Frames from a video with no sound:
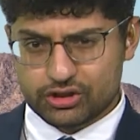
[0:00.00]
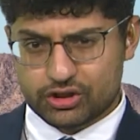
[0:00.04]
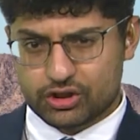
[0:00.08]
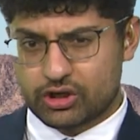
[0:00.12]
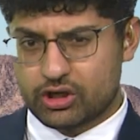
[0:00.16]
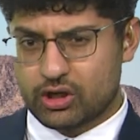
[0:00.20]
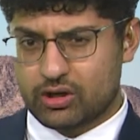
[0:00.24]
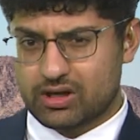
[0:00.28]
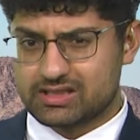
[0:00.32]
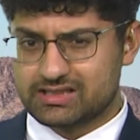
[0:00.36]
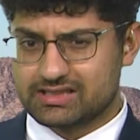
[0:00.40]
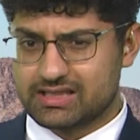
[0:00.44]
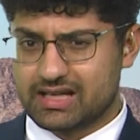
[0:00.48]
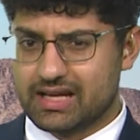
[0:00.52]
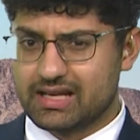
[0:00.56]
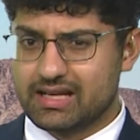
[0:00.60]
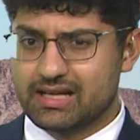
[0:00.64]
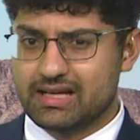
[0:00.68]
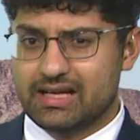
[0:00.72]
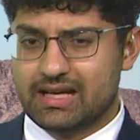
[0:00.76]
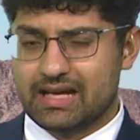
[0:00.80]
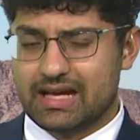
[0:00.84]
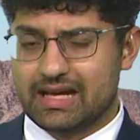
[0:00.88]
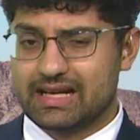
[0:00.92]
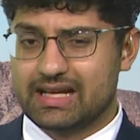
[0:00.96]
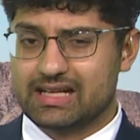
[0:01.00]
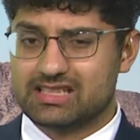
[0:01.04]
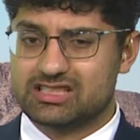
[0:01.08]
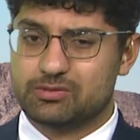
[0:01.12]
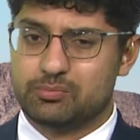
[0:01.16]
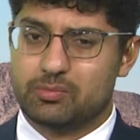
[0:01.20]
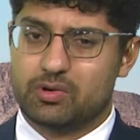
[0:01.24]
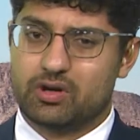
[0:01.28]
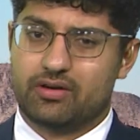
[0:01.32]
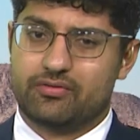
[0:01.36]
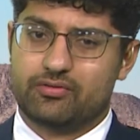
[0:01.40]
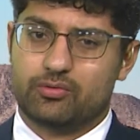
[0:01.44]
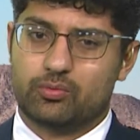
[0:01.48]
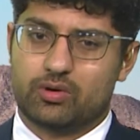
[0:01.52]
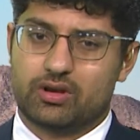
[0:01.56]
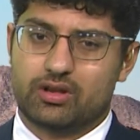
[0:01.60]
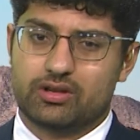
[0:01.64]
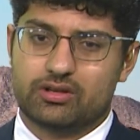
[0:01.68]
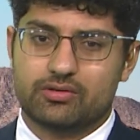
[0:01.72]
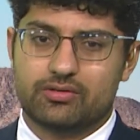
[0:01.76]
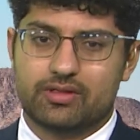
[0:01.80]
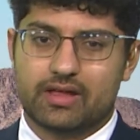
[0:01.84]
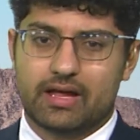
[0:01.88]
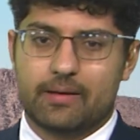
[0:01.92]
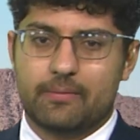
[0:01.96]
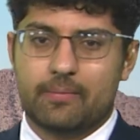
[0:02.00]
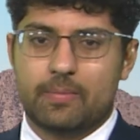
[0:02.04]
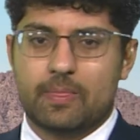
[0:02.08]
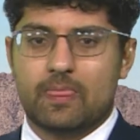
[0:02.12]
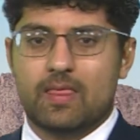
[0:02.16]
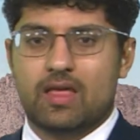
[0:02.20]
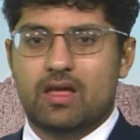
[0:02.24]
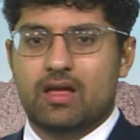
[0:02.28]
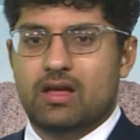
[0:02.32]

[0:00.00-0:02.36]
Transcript: to go outside and get some air if you want to do that.